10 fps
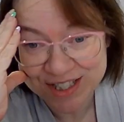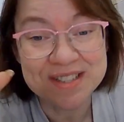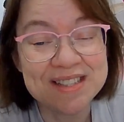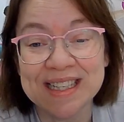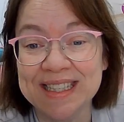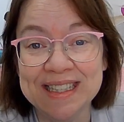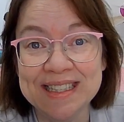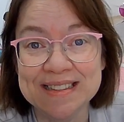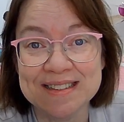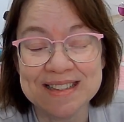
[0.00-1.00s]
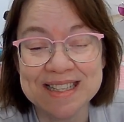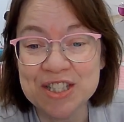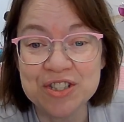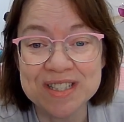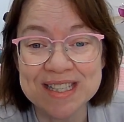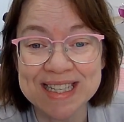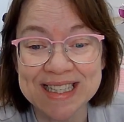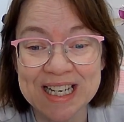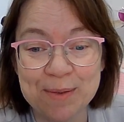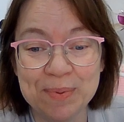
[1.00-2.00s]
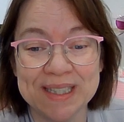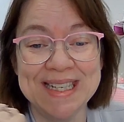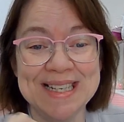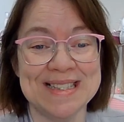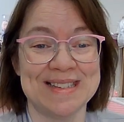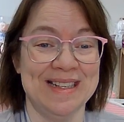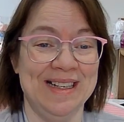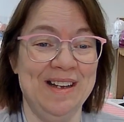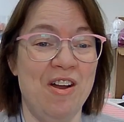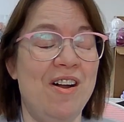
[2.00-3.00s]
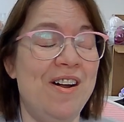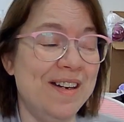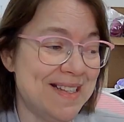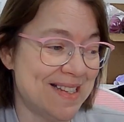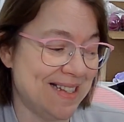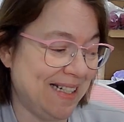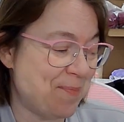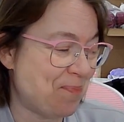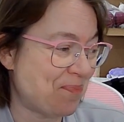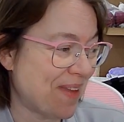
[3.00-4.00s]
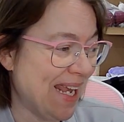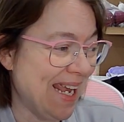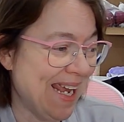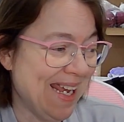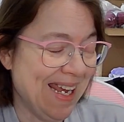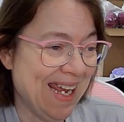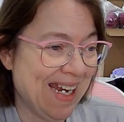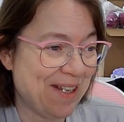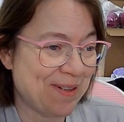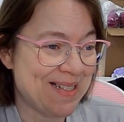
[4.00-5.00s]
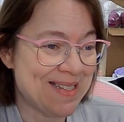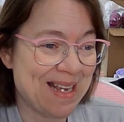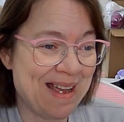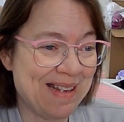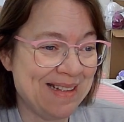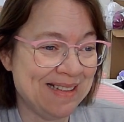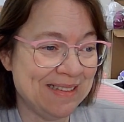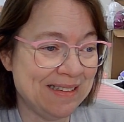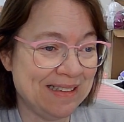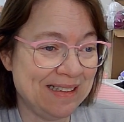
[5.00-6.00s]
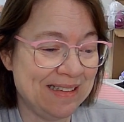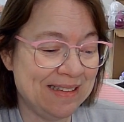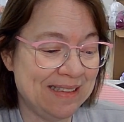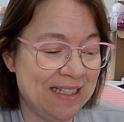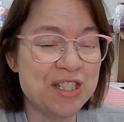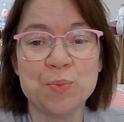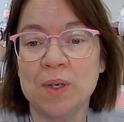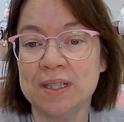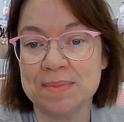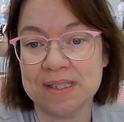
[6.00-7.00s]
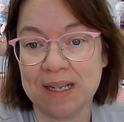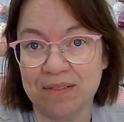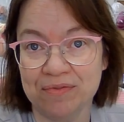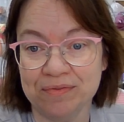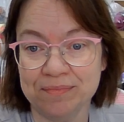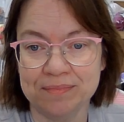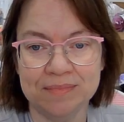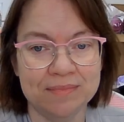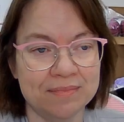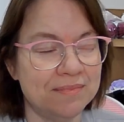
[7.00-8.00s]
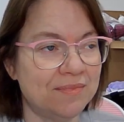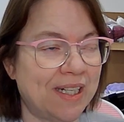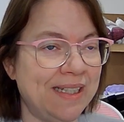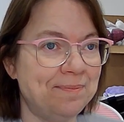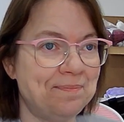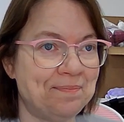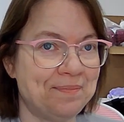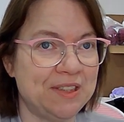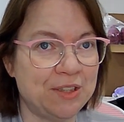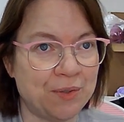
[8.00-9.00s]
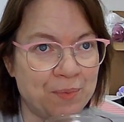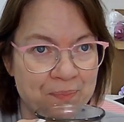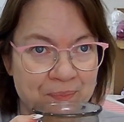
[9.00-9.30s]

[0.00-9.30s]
just like kids. It's just like a couple of kids, honestly. Anyways, I just want them safe, right? So,